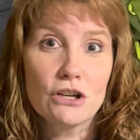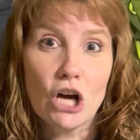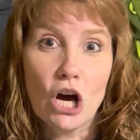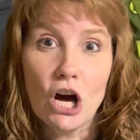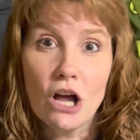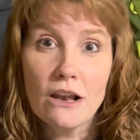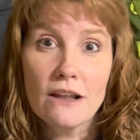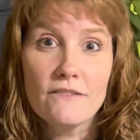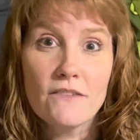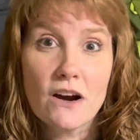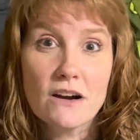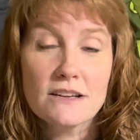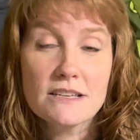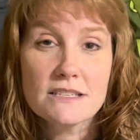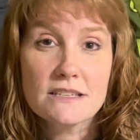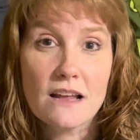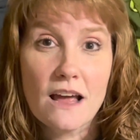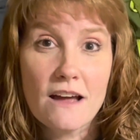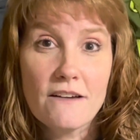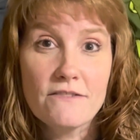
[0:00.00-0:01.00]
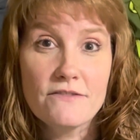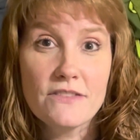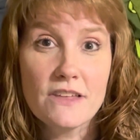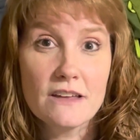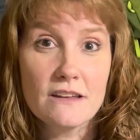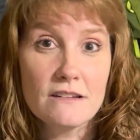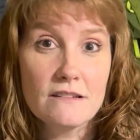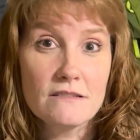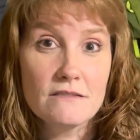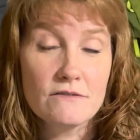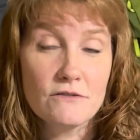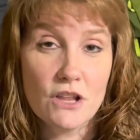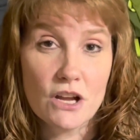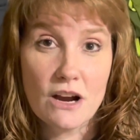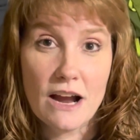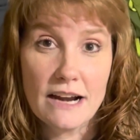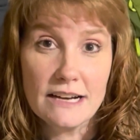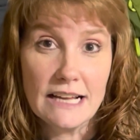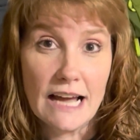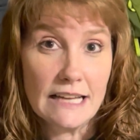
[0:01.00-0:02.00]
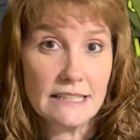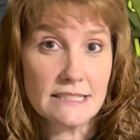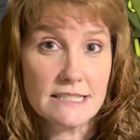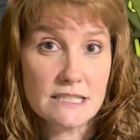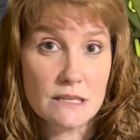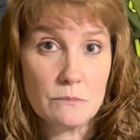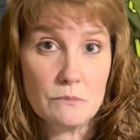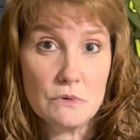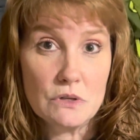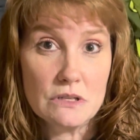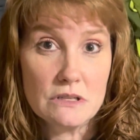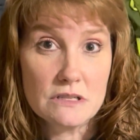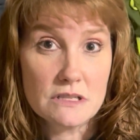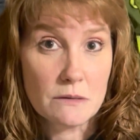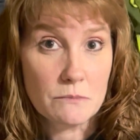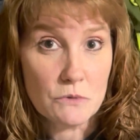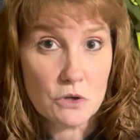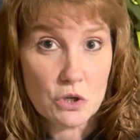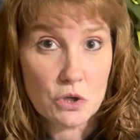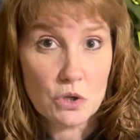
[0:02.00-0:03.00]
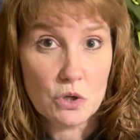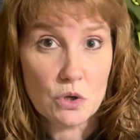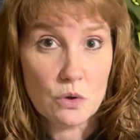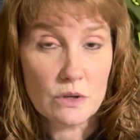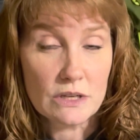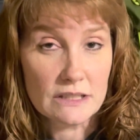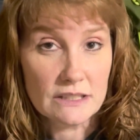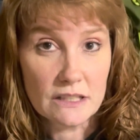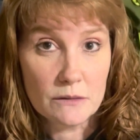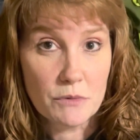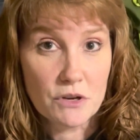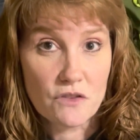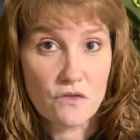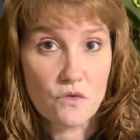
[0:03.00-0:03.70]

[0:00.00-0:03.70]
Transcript: all of our stuff. There had gotten some dew and a little bit of